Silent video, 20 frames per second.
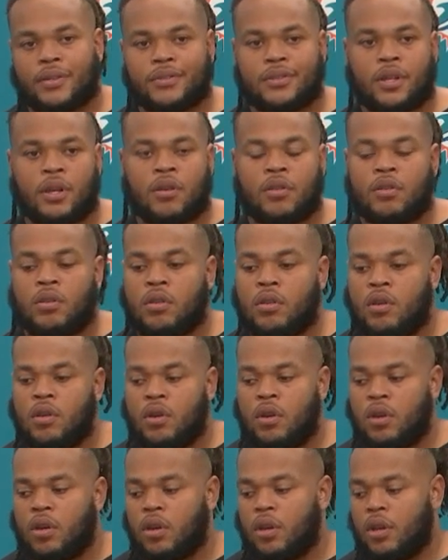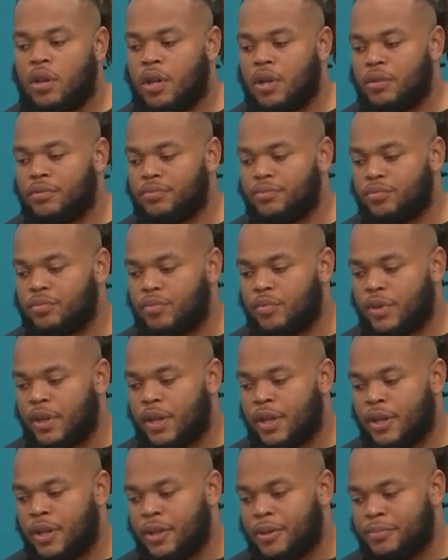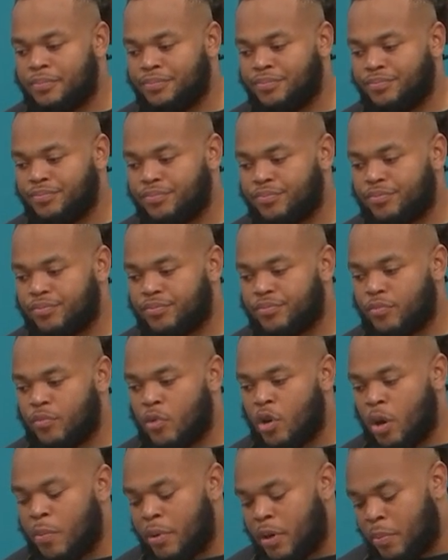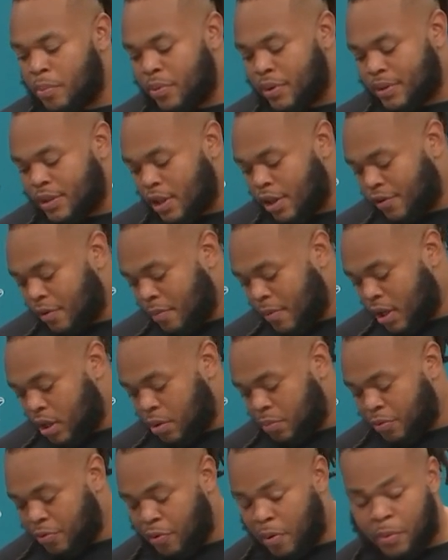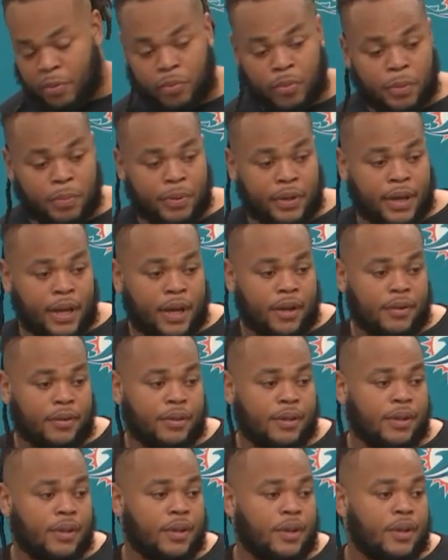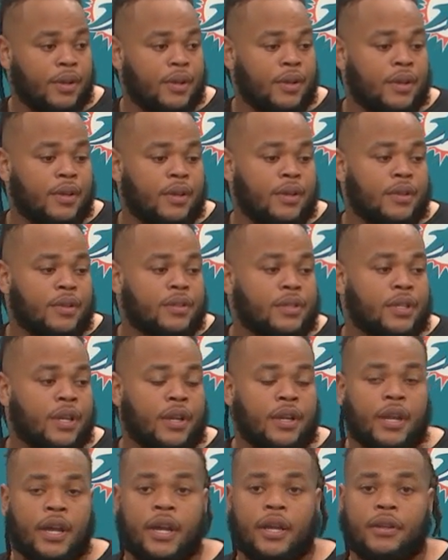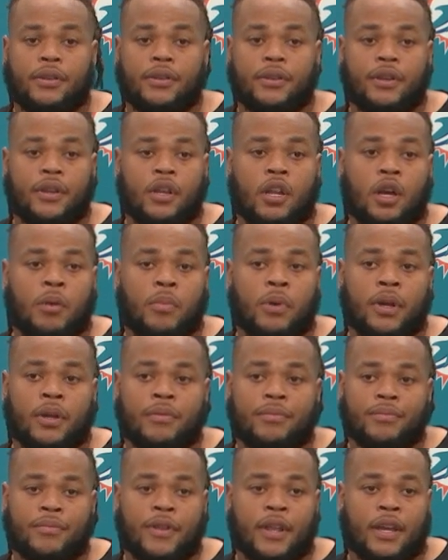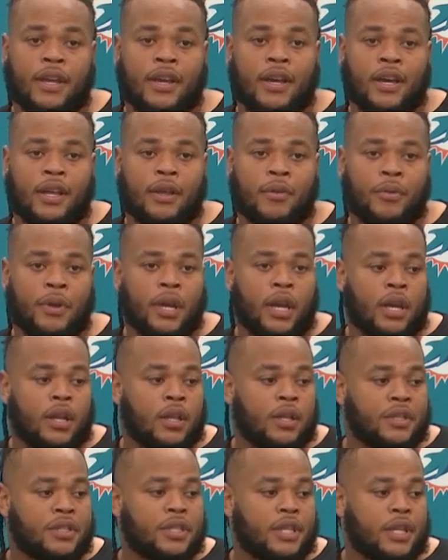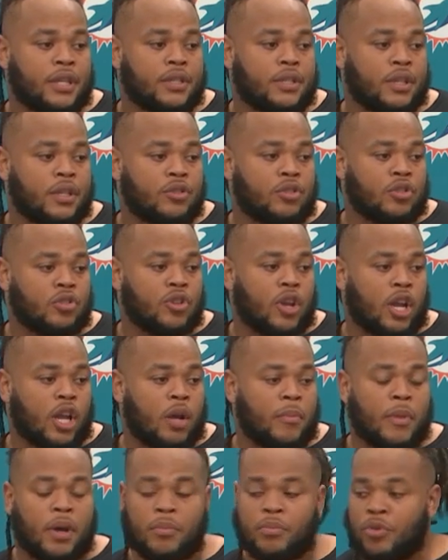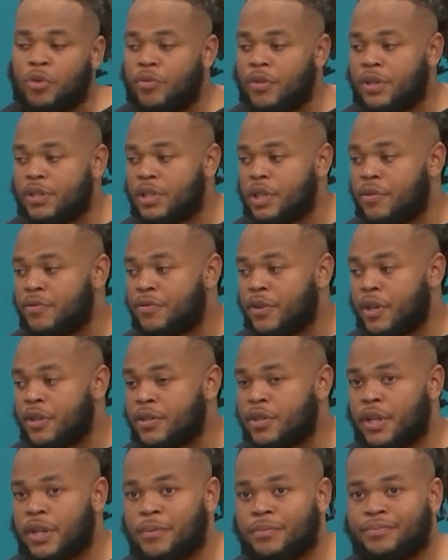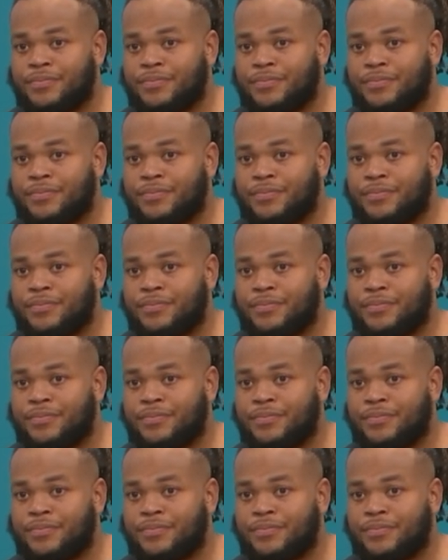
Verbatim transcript: So, you know, we um, we all pretty pissed off about the performance we put out Sunday. You know, but thank God that we got another chance to try to come out and prove ourselves Thursday.